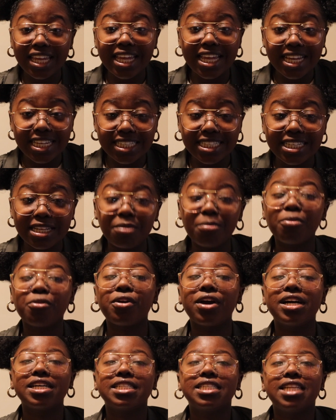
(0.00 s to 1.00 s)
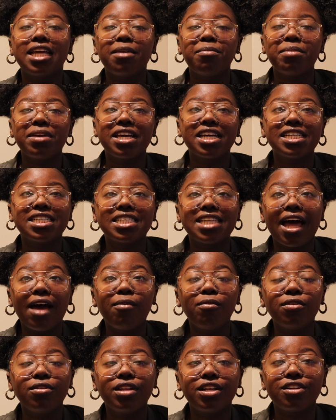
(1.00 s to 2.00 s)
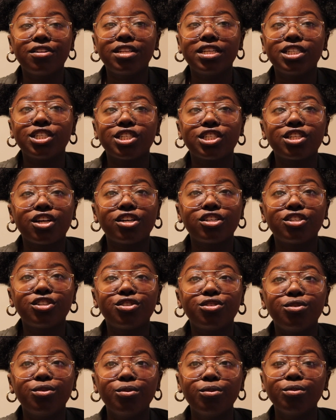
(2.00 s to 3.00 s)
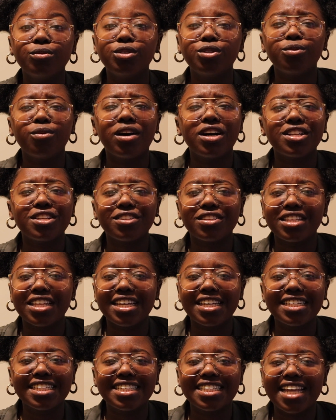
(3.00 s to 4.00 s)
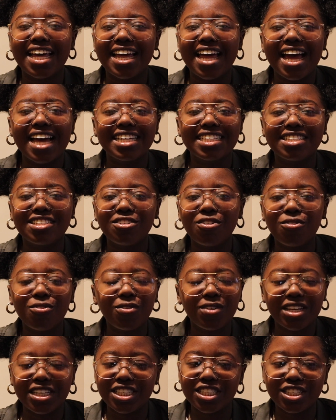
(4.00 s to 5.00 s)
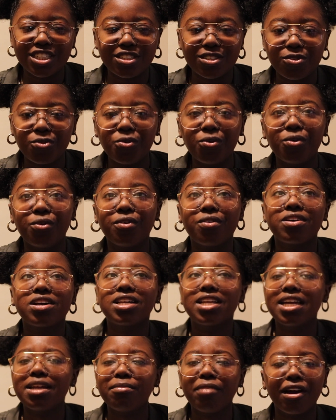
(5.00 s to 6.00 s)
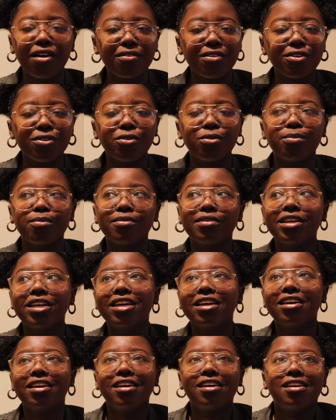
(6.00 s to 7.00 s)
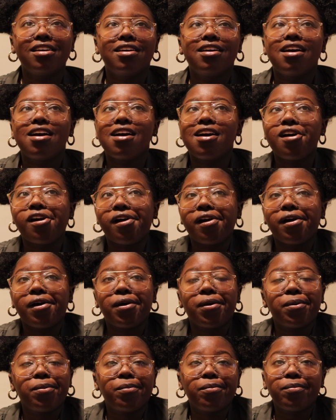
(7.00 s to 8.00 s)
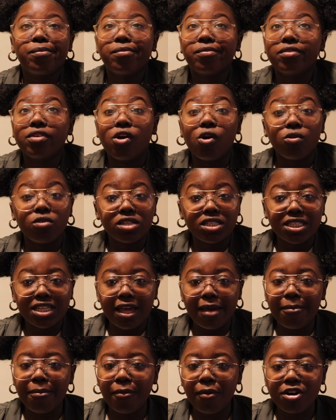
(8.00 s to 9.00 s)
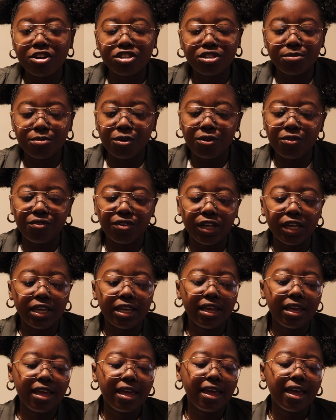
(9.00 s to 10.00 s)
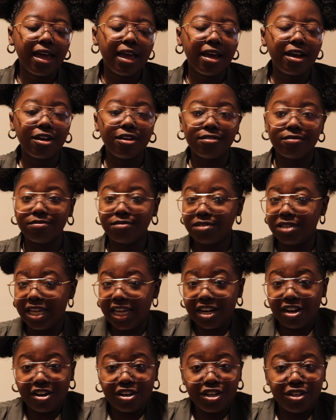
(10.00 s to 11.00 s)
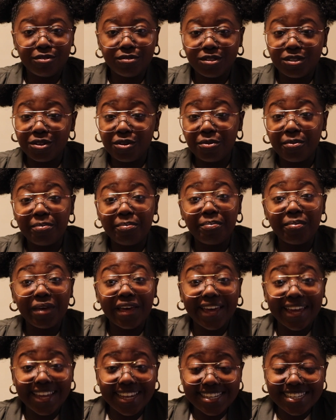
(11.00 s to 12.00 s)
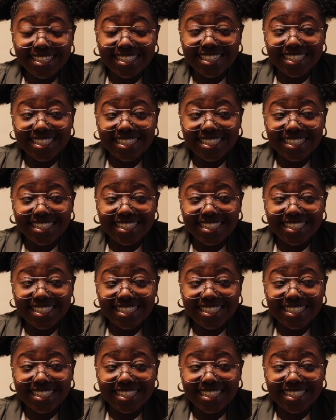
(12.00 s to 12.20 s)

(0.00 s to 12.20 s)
easily procrastinate because I will literally just start to do other things that has no correlation to school, clean my room, go to sleep, watch a movie, get on YouTube. But,